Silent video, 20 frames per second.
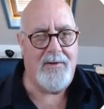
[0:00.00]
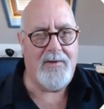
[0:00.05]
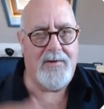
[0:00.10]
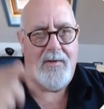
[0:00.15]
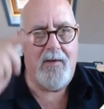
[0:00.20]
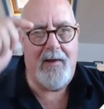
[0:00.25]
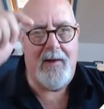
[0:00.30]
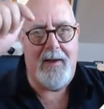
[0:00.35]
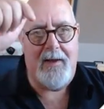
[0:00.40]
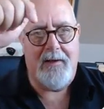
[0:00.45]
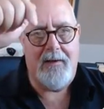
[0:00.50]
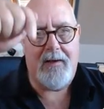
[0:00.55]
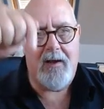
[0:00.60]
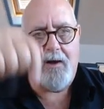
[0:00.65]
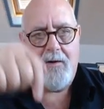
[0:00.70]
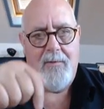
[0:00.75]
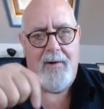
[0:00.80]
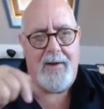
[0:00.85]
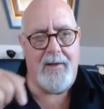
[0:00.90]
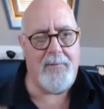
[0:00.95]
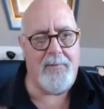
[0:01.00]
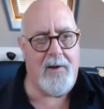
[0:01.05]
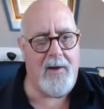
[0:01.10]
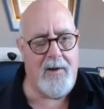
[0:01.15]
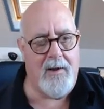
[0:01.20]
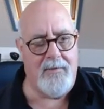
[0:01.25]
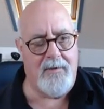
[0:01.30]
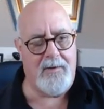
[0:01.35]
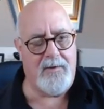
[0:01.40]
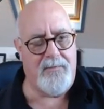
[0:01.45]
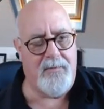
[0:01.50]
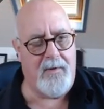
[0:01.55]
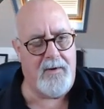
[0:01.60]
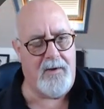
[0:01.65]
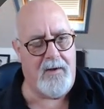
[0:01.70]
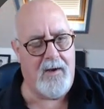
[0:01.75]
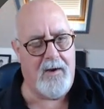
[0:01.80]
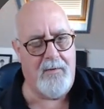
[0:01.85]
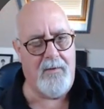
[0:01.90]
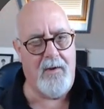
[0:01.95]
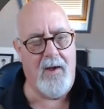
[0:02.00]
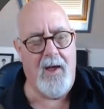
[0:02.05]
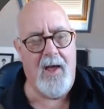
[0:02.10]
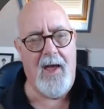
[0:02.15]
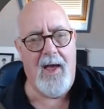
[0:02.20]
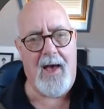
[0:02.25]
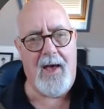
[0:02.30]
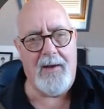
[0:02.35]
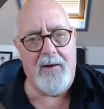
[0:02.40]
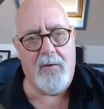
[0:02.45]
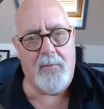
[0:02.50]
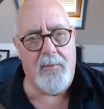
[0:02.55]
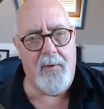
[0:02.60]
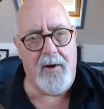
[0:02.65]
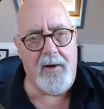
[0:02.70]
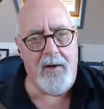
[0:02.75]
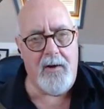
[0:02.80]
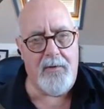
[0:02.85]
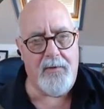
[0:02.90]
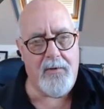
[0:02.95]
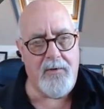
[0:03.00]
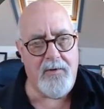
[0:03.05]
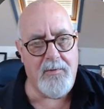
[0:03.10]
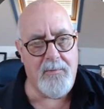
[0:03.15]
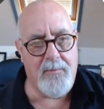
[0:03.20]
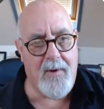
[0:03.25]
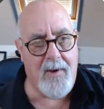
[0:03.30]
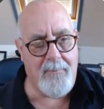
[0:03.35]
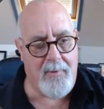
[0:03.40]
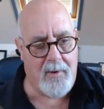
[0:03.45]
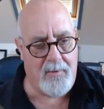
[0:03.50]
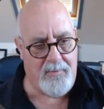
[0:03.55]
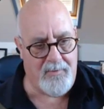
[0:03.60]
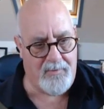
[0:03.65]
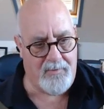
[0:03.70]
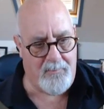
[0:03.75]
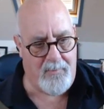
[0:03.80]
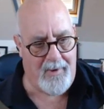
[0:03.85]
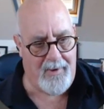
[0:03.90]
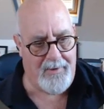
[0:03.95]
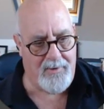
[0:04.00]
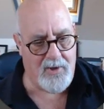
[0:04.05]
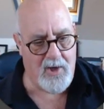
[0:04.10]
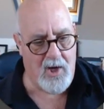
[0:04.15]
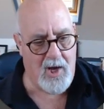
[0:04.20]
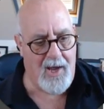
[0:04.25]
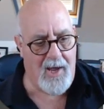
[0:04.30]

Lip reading: So the link directly below this video, and it will bring you through to my bonus page.